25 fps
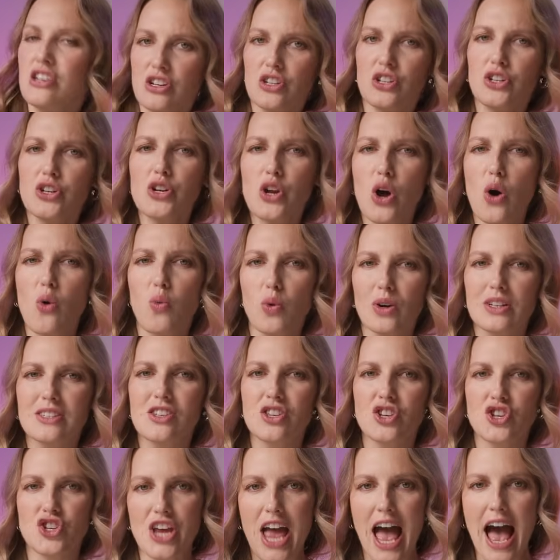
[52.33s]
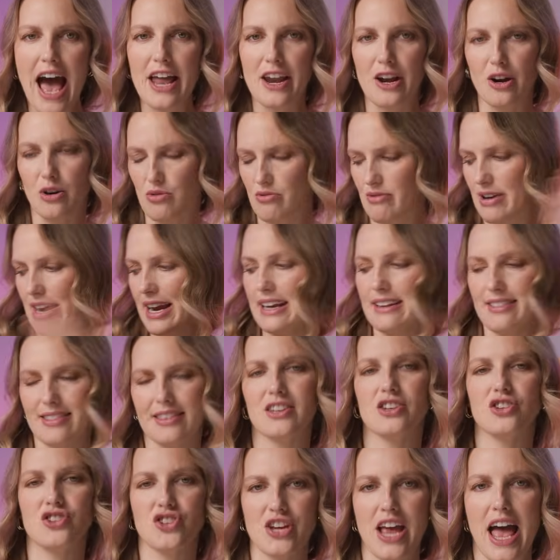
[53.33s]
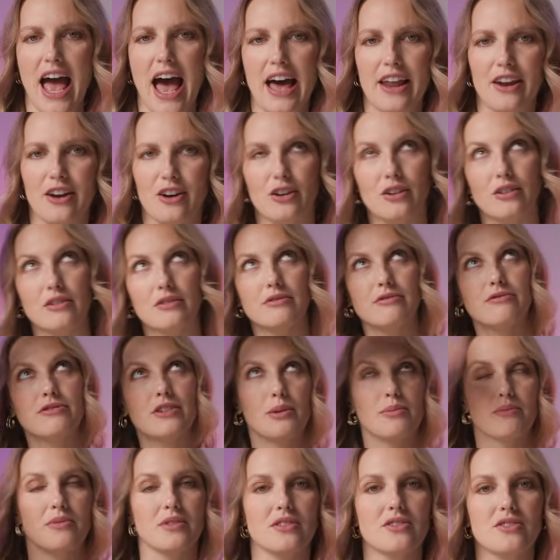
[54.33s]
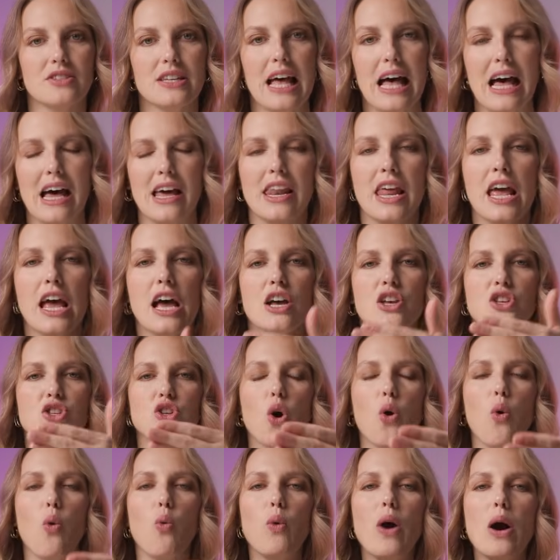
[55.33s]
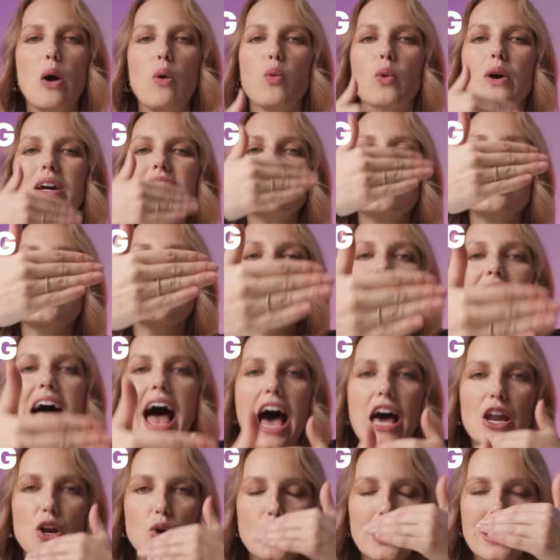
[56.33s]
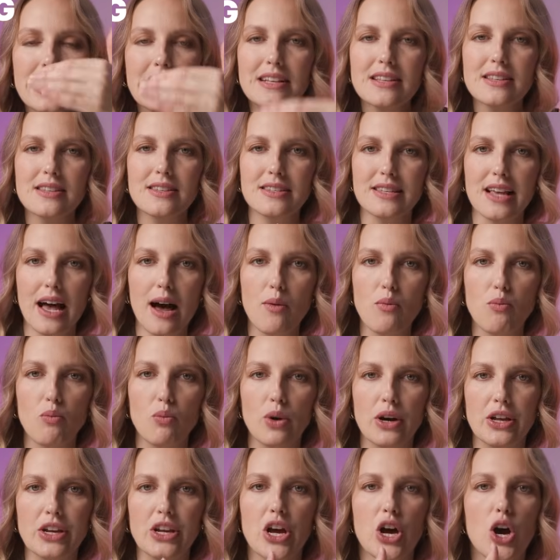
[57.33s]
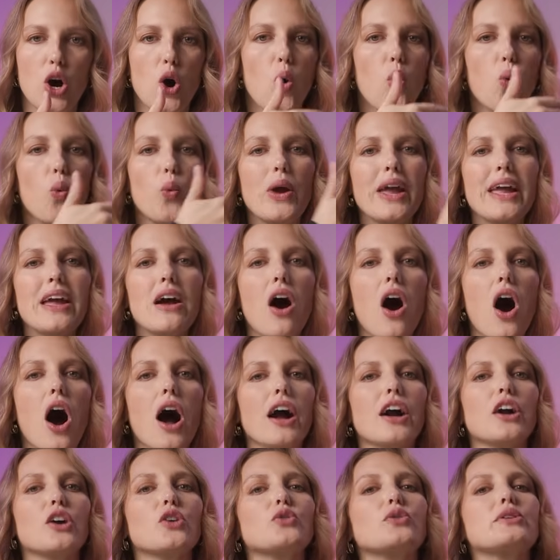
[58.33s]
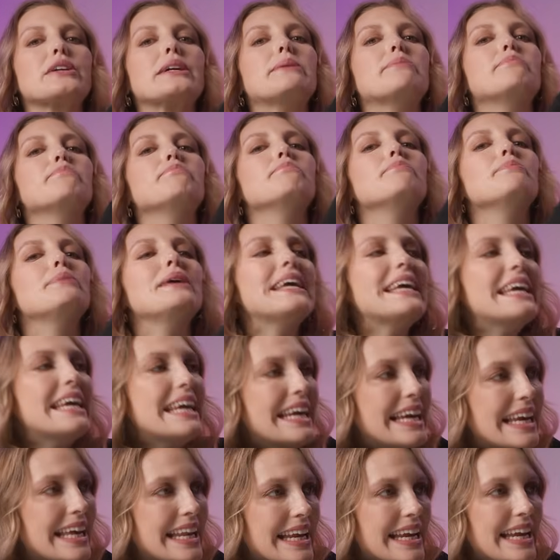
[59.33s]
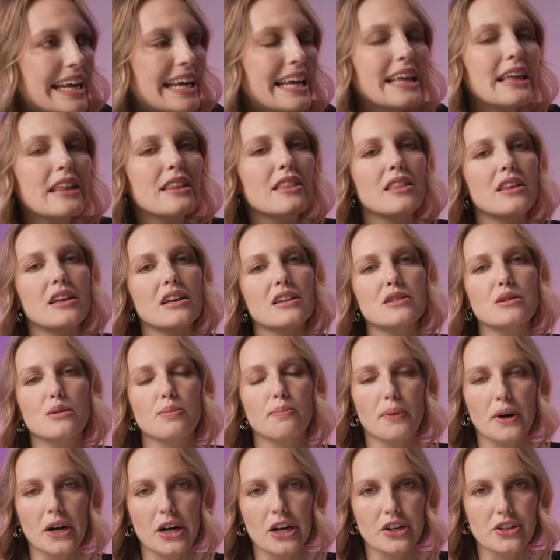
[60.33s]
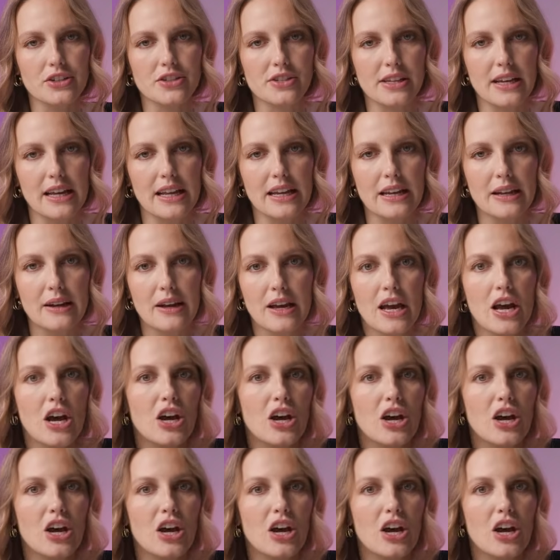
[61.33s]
You know what's shadow, right? The shadow from the sun. So when we're shadowing someone, we are repeating this person.